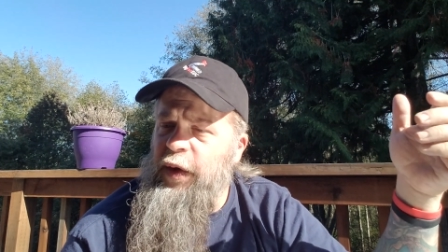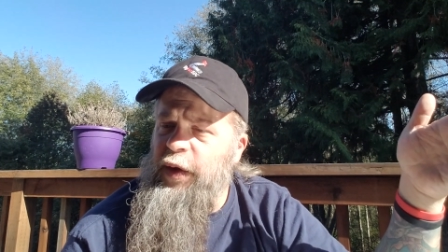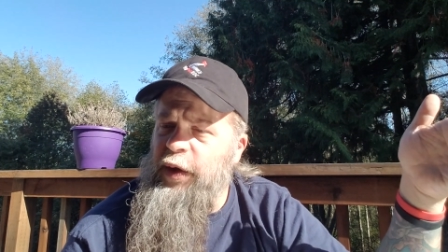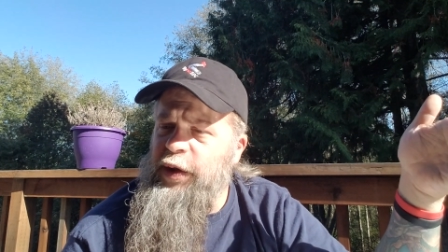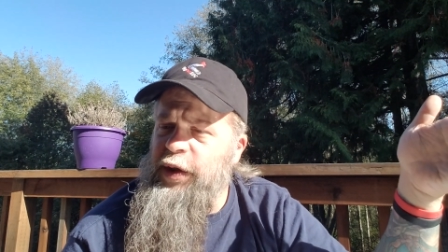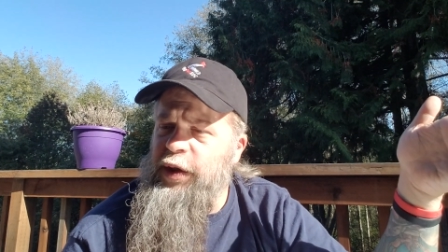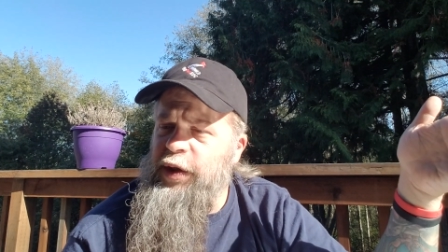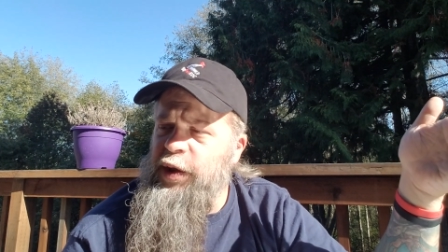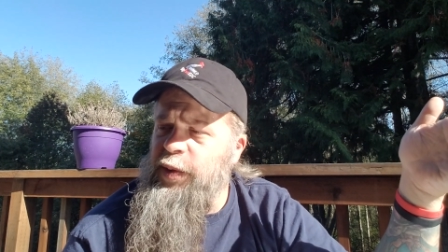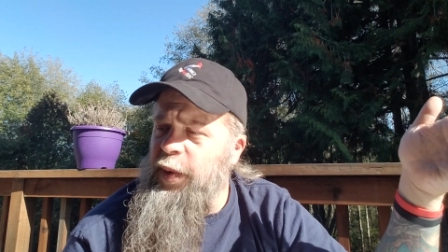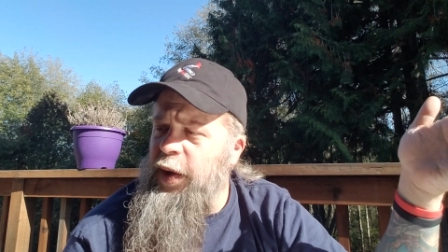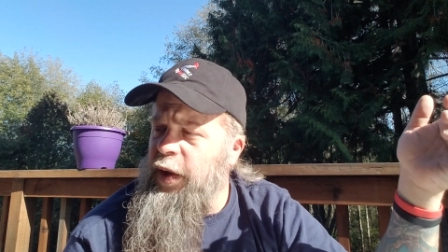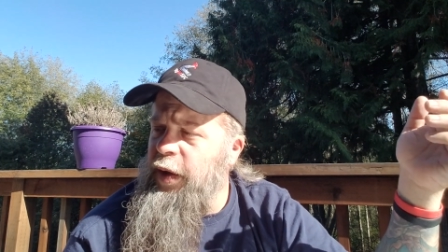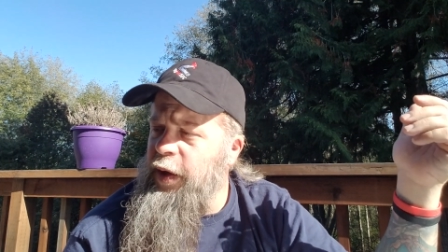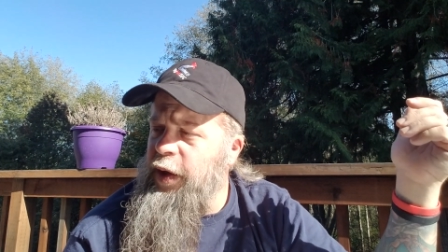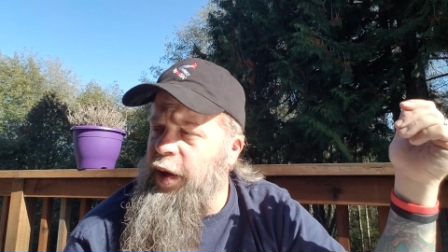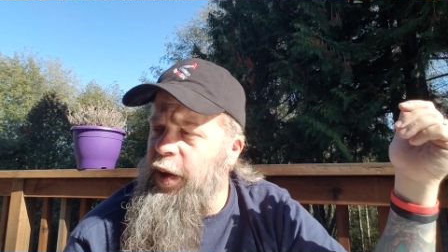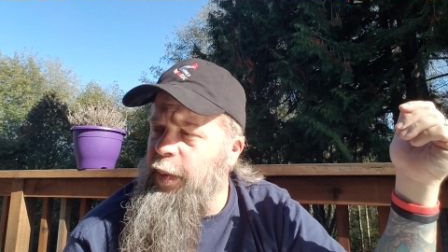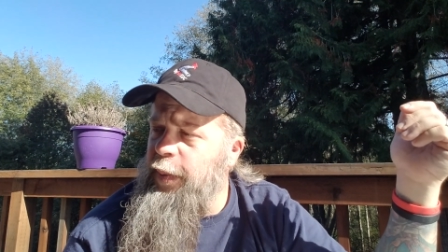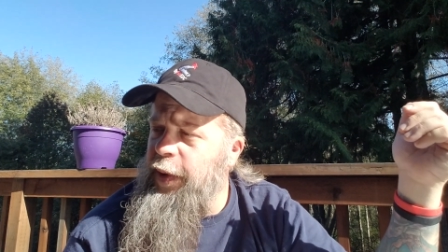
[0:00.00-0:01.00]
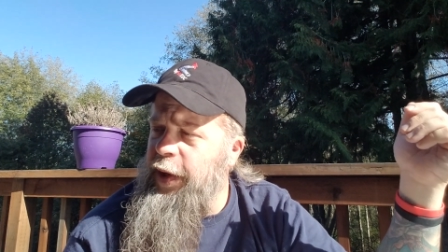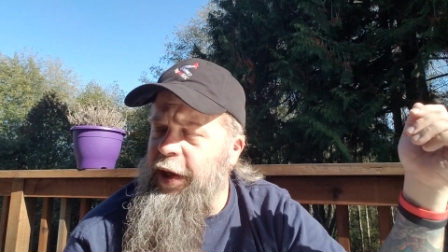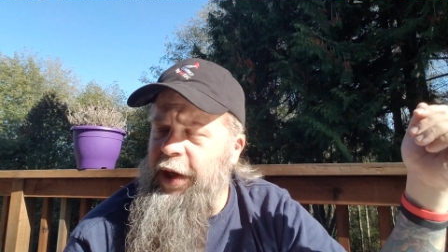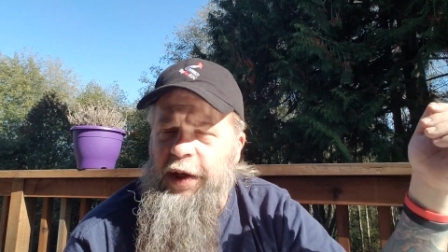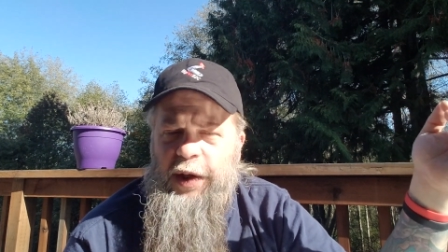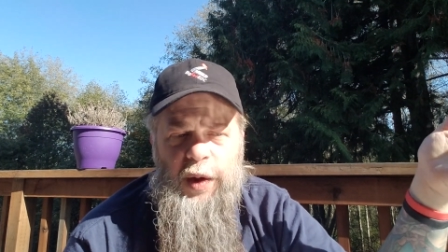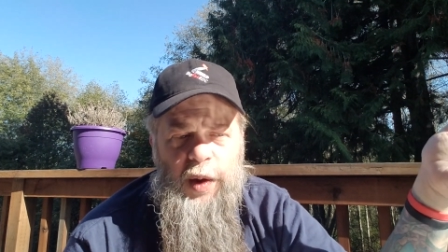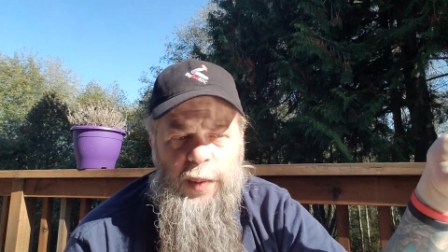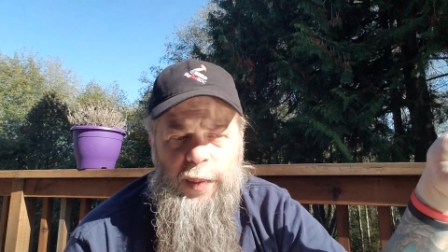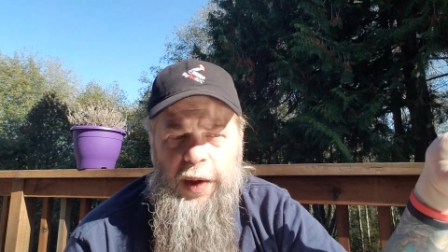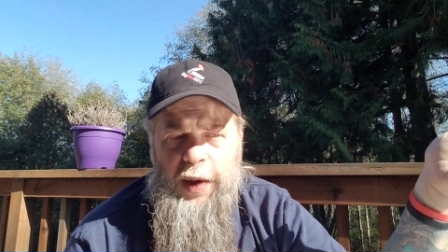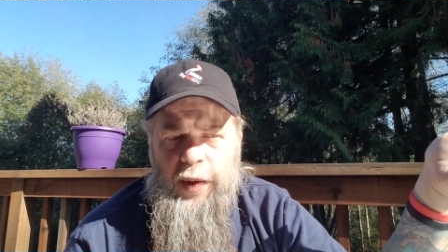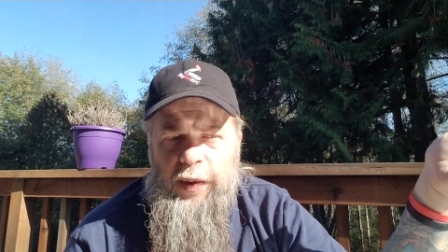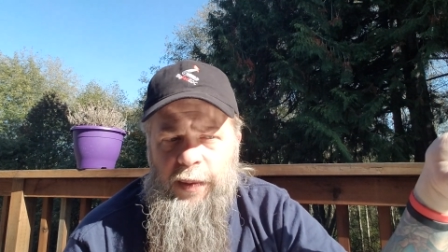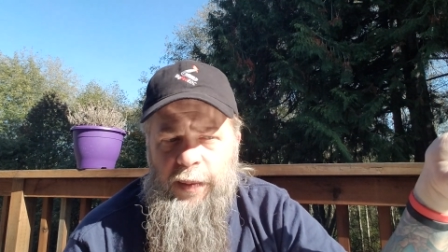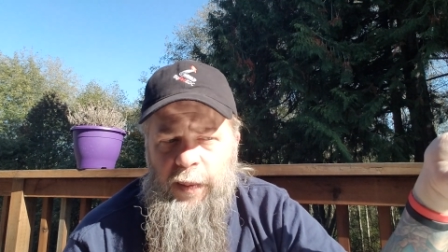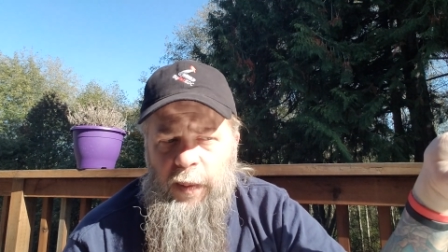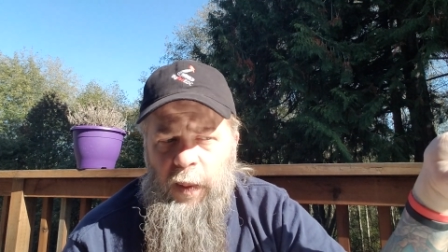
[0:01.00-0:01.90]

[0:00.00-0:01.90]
there's a smaller company, Yobo.